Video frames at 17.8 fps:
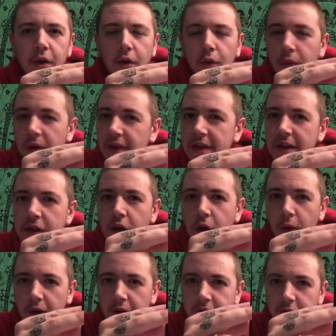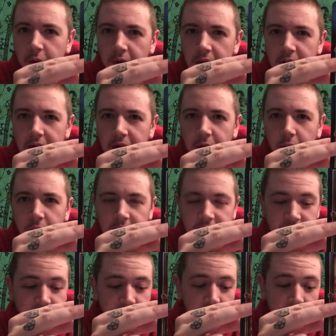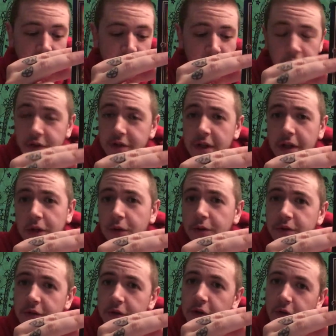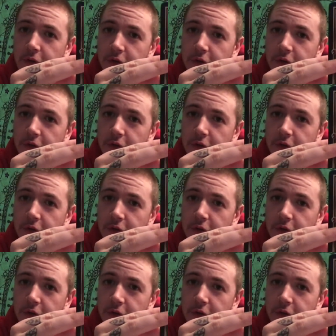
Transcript: really going for it, or strongly urging you to go